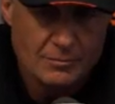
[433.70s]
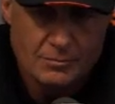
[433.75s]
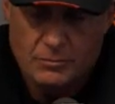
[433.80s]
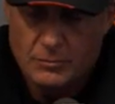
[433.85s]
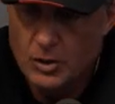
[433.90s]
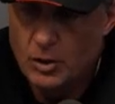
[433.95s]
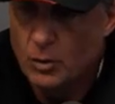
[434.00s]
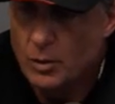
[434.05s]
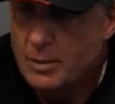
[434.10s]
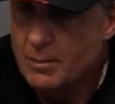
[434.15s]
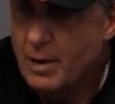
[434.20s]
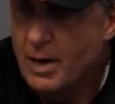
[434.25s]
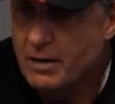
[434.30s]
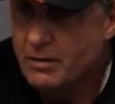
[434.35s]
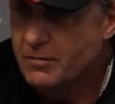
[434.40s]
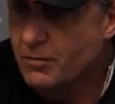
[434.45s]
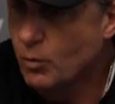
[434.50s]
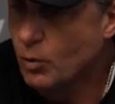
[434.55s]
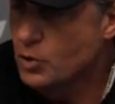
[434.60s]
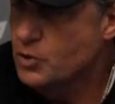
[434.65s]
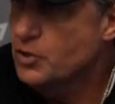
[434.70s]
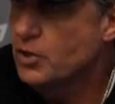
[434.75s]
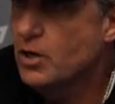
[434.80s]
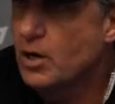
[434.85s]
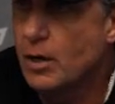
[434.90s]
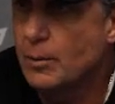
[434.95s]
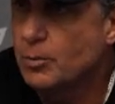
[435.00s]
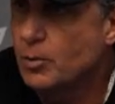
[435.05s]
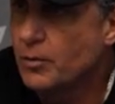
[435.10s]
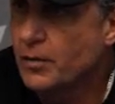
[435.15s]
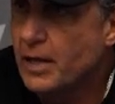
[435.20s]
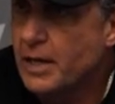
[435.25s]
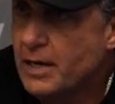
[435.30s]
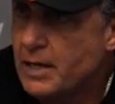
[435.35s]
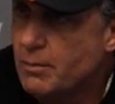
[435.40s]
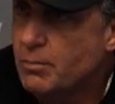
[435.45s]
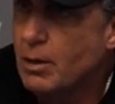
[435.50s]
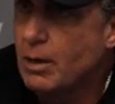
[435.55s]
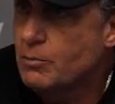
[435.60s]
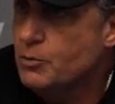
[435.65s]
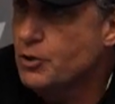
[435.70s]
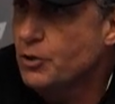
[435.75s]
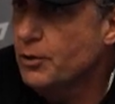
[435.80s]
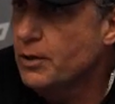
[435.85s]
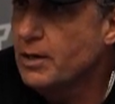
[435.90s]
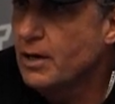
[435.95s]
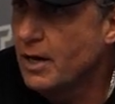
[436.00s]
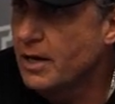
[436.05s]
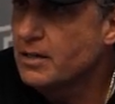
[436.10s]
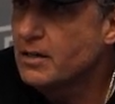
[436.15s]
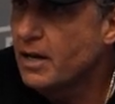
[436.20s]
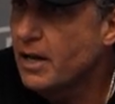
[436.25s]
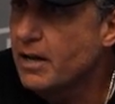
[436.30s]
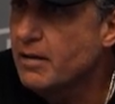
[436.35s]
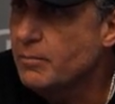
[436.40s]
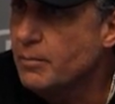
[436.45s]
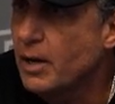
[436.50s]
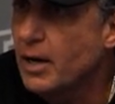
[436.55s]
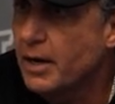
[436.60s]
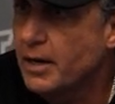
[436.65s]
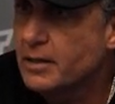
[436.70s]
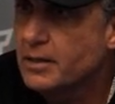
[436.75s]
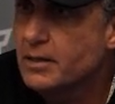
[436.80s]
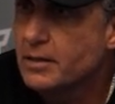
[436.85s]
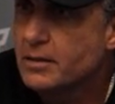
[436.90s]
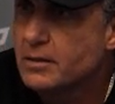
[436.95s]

He might have forced a couple that I'm sure he'd like to have back.